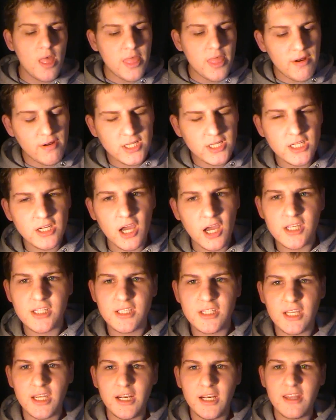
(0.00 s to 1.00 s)
There is a nice
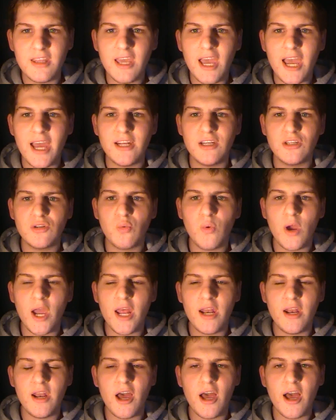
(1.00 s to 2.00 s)
scene at the end
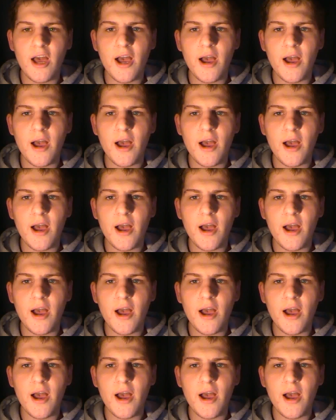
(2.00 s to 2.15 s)
when